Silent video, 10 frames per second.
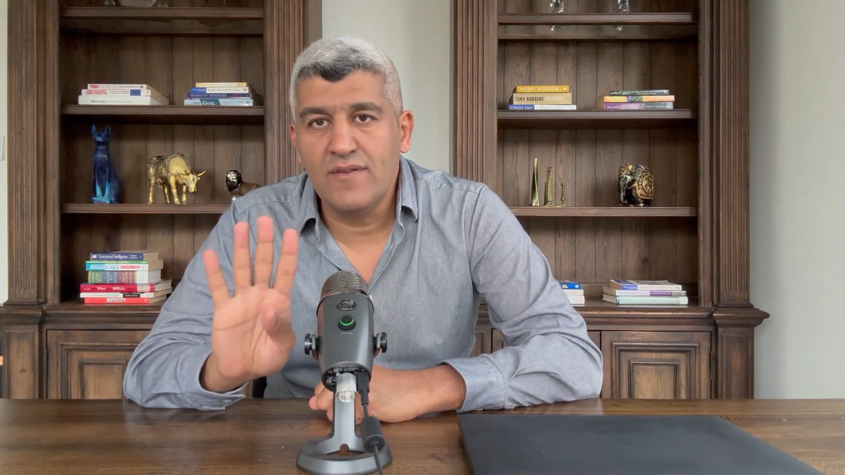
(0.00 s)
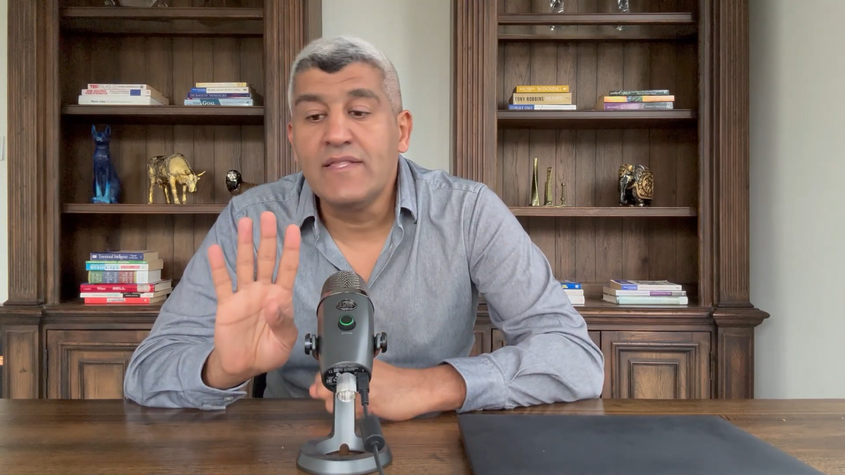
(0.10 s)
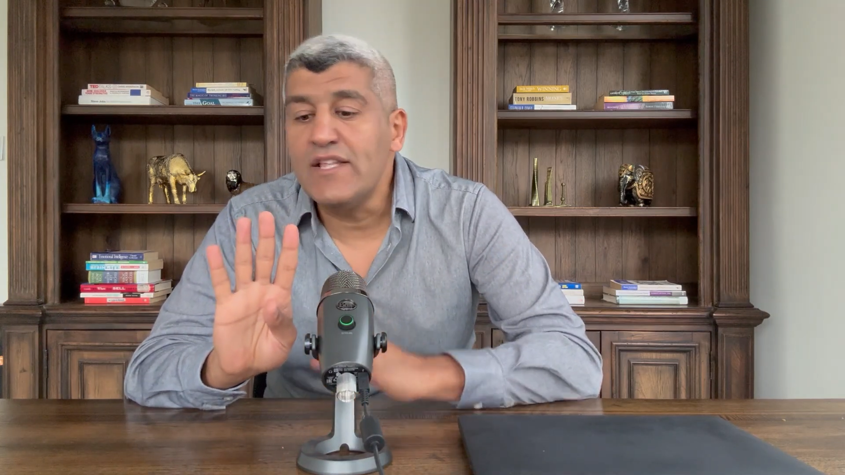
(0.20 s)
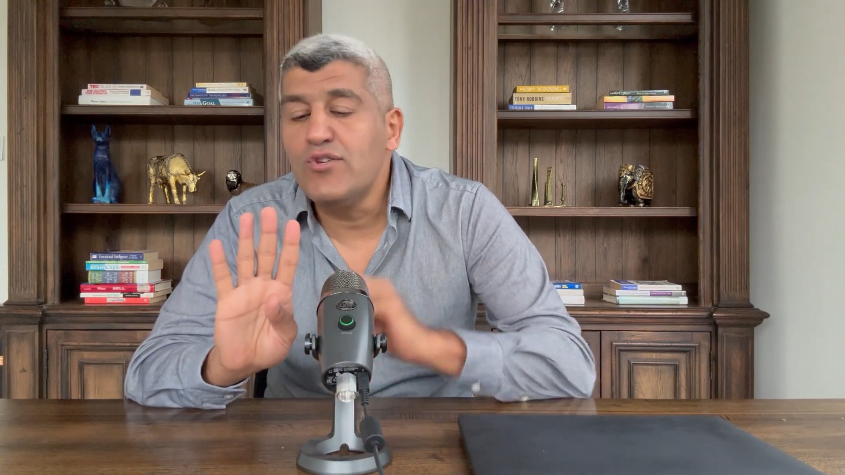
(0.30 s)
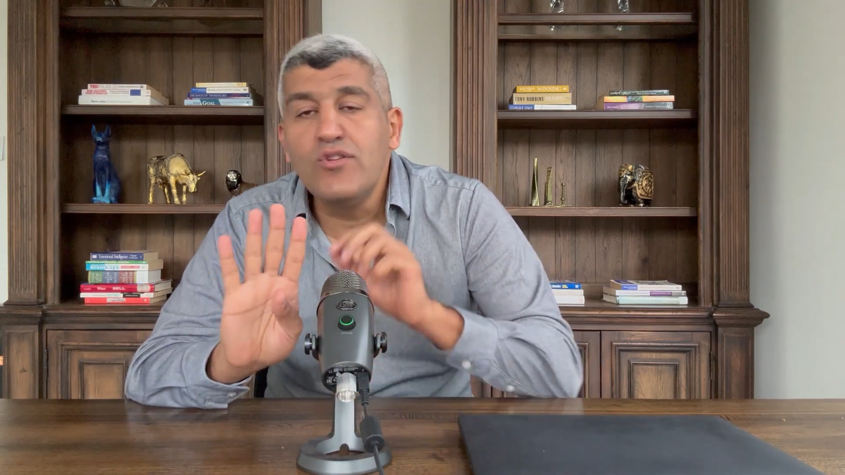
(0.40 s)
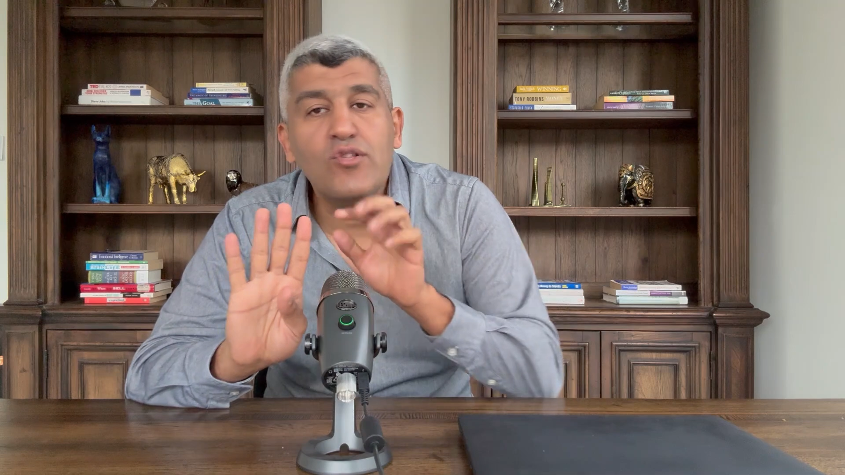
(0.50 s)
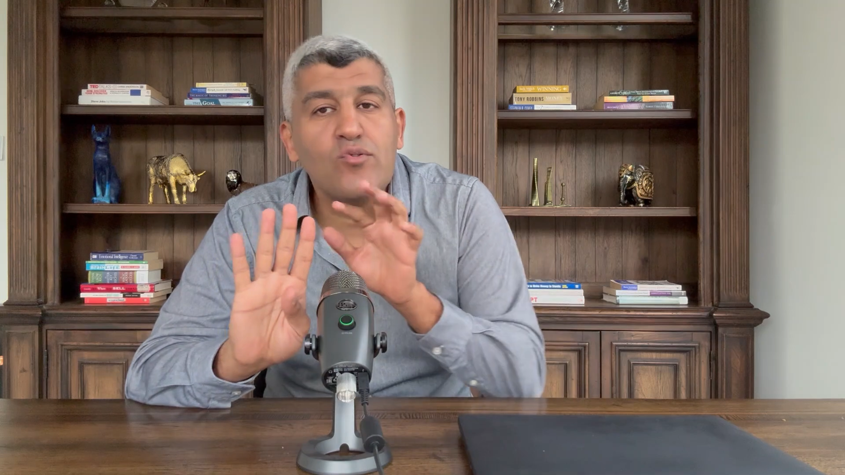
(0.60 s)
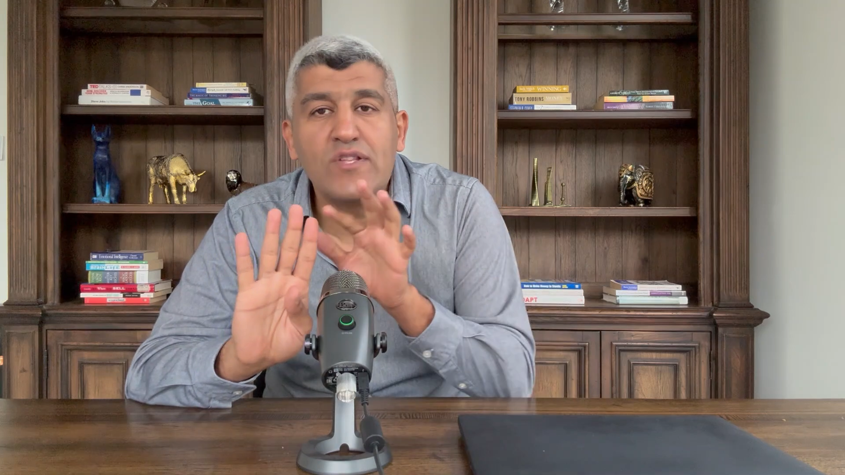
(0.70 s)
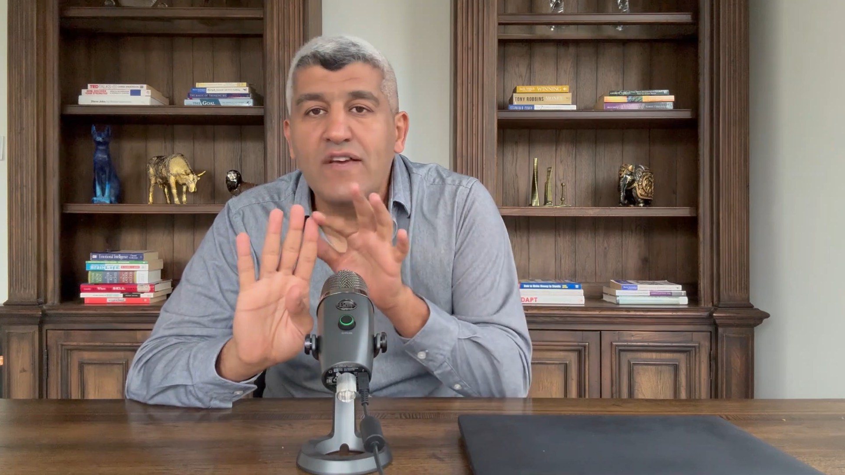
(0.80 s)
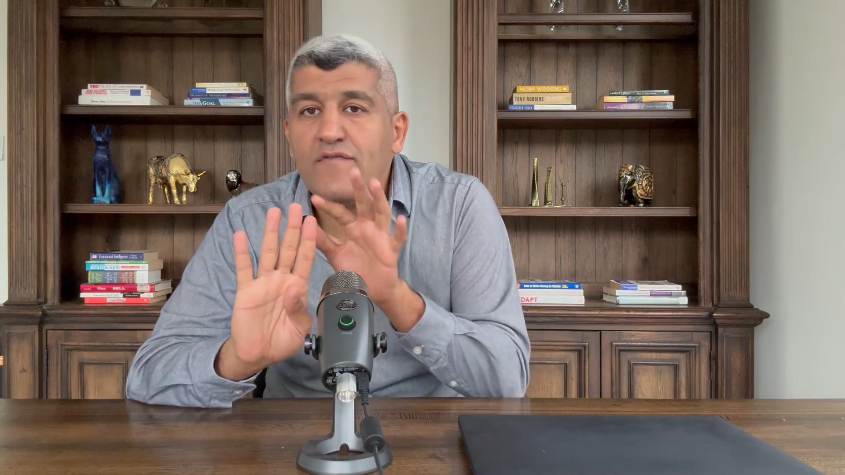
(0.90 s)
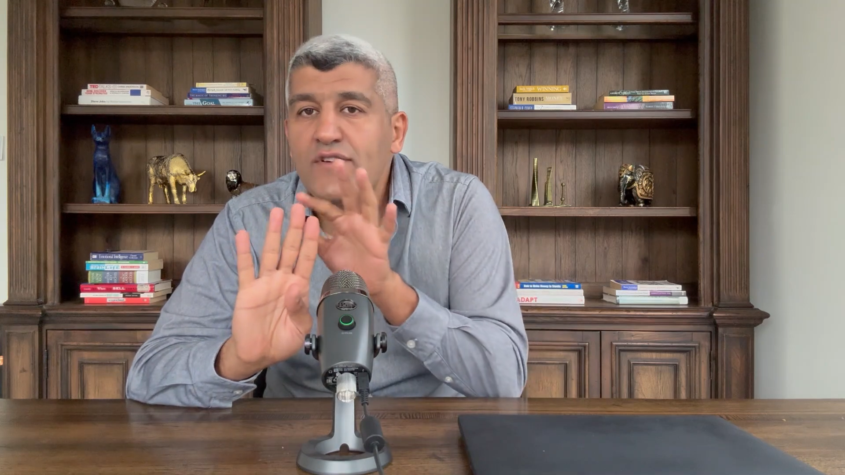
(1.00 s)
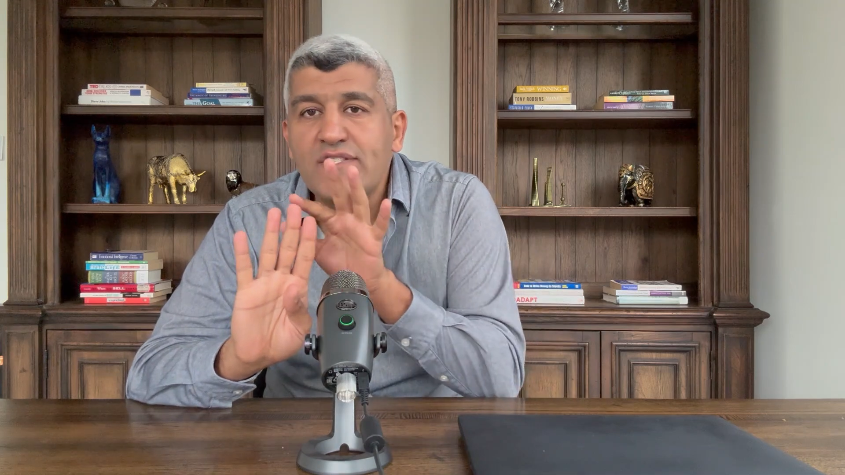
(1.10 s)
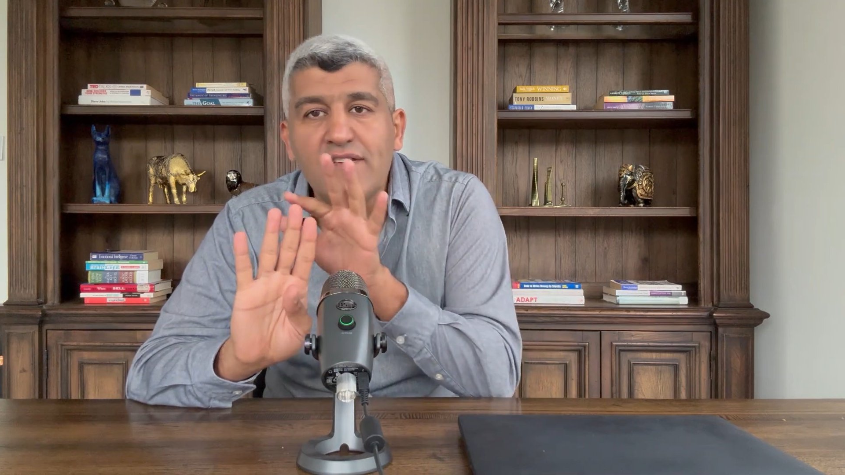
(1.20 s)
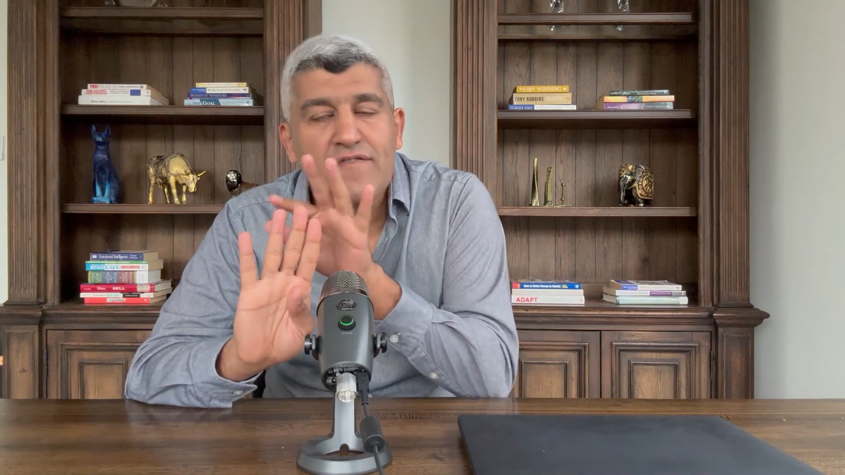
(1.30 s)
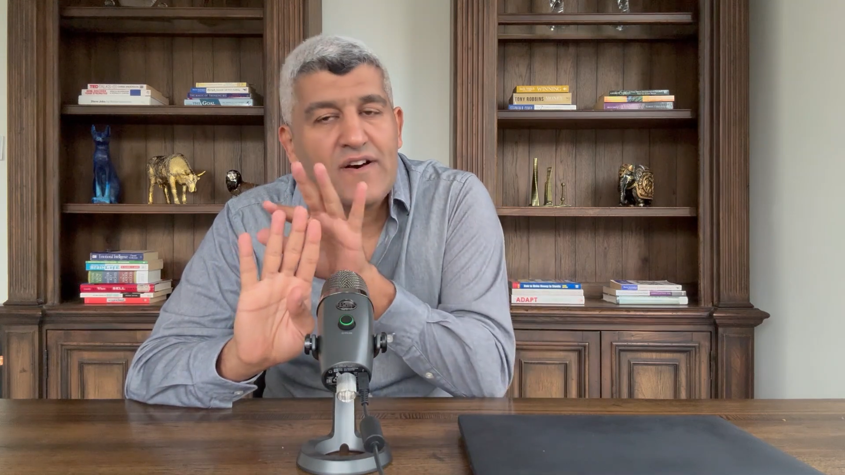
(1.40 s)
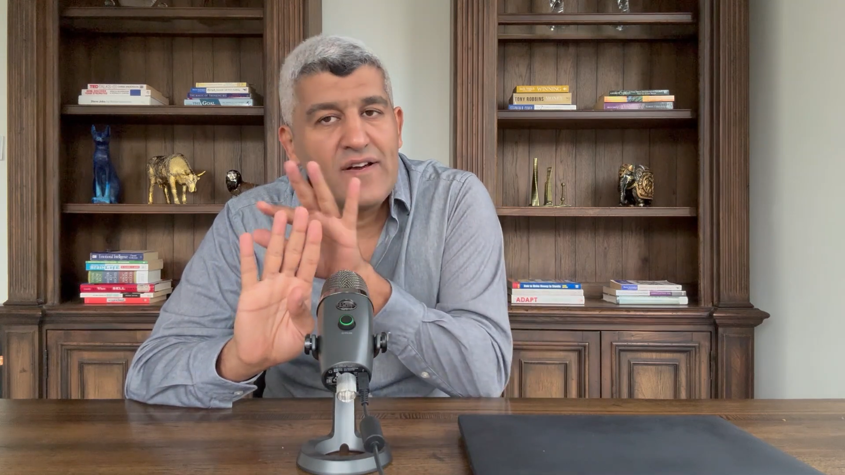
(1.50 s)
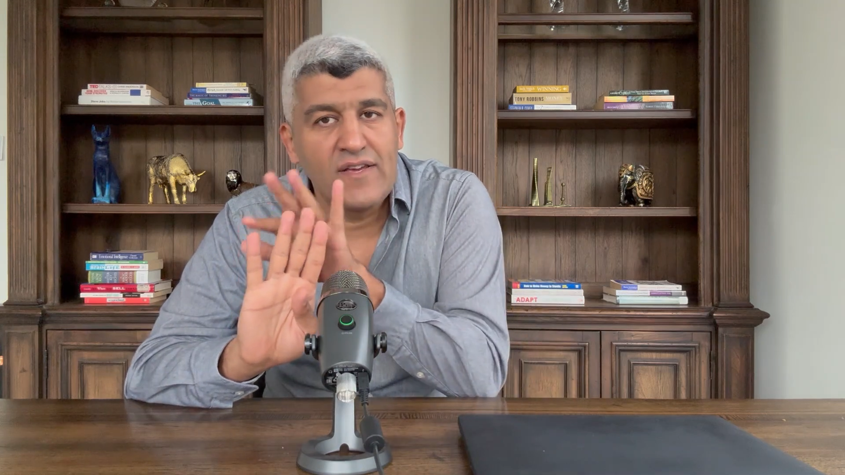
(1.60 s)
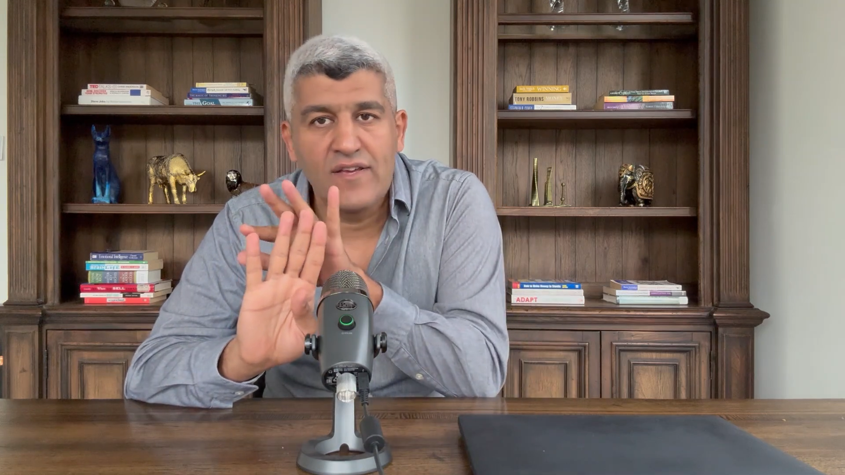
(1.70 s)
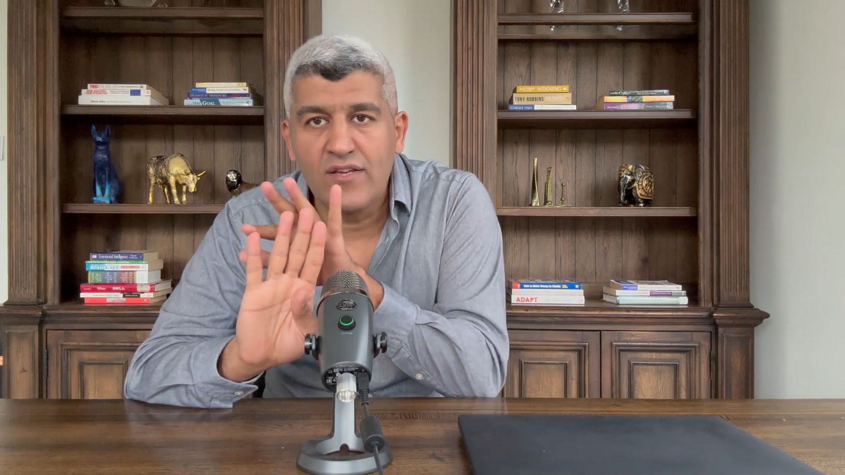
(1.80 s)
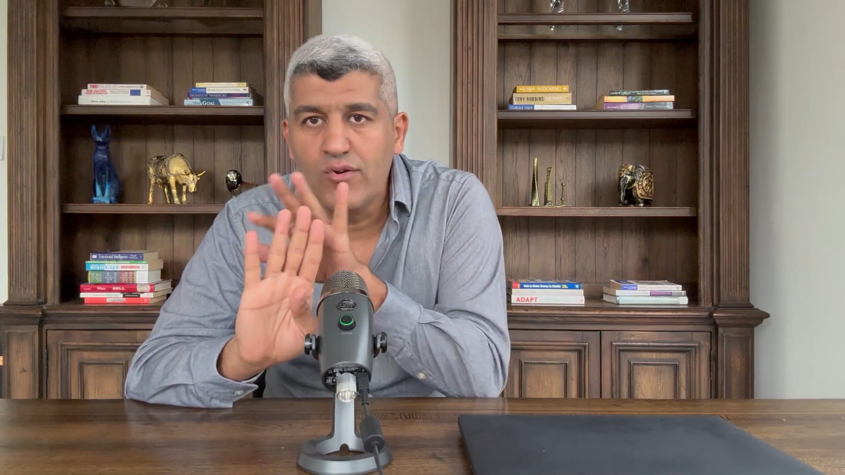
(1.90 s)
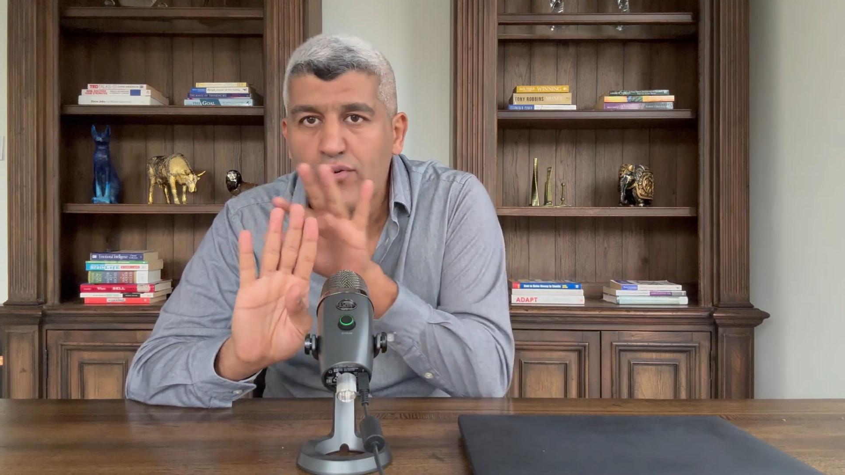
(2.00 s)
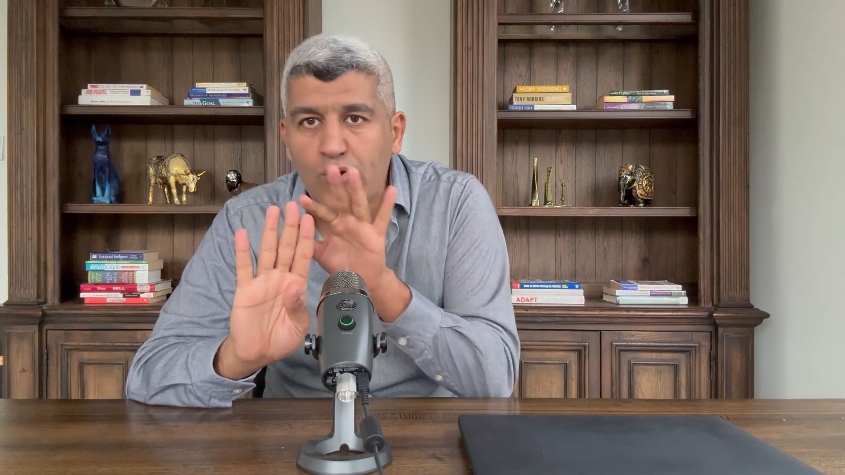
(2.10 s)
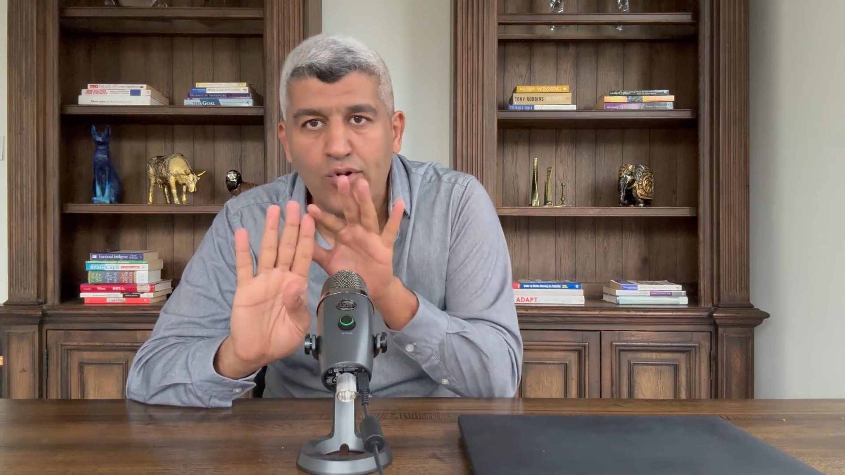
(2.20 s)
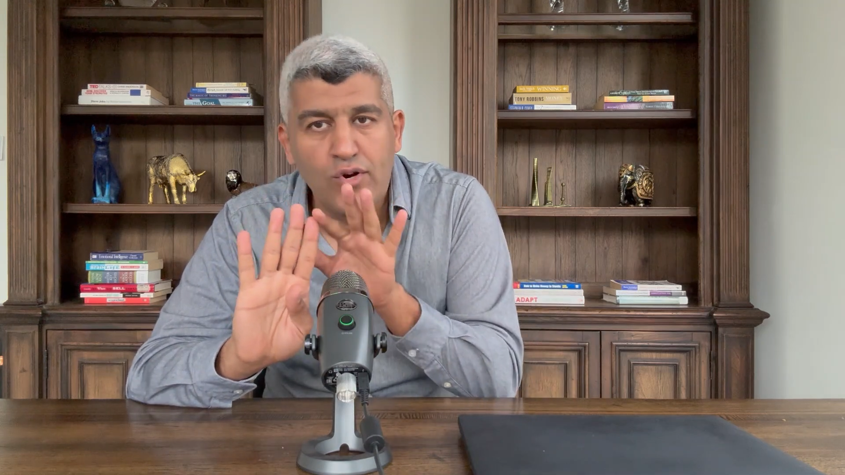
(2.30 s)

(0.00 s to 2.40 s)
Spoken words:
that you need to diversify your